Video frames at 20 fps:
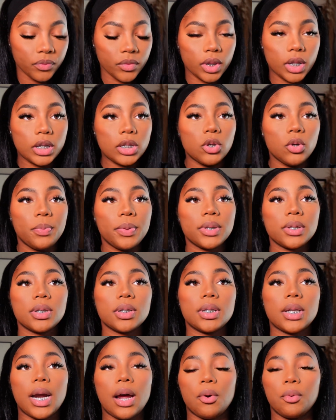The two
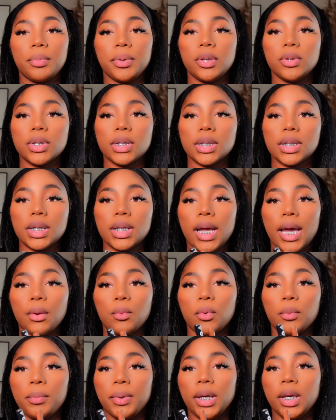pencils that I will be using today
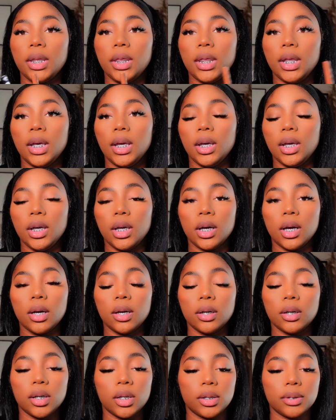will be the
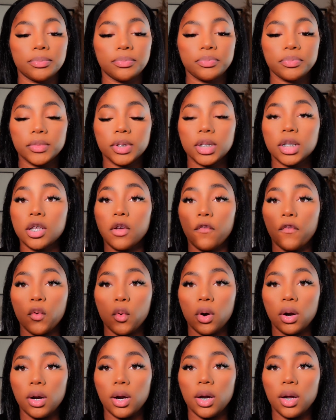
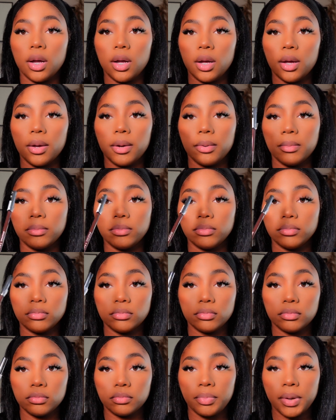Sephora
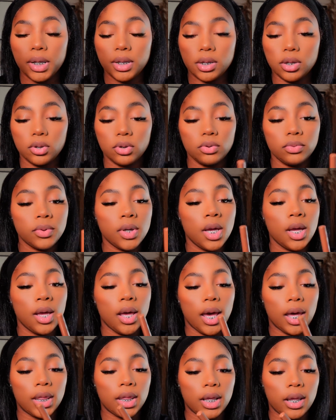pencil,
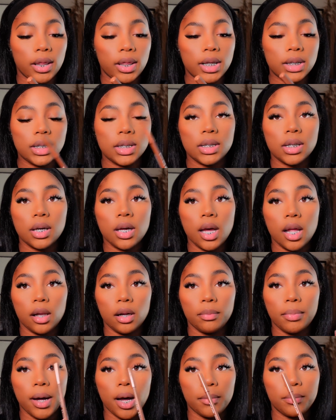and then this is the
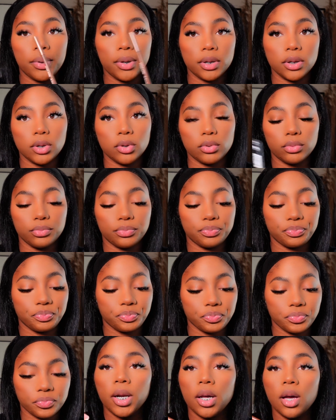ColourPop pencil.
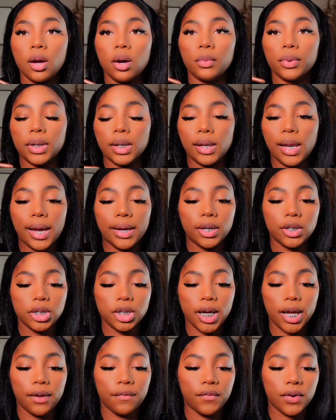I'm gonna go in with the lighter
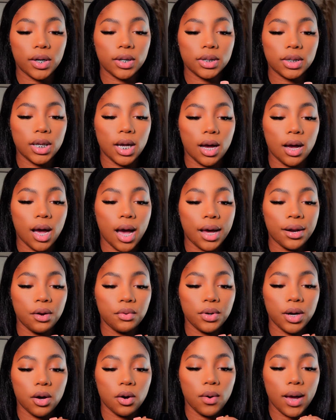shade first, y'all. I
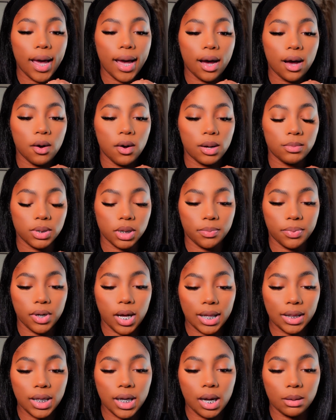don't know how
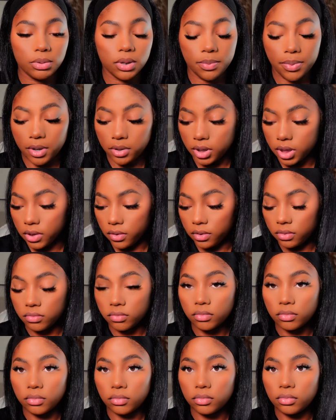I think I'm supposed to
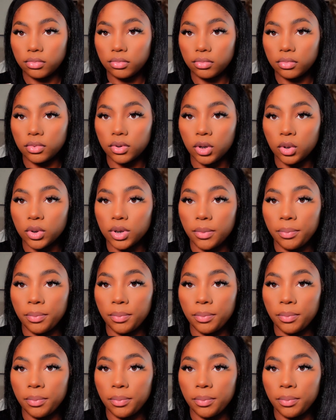use a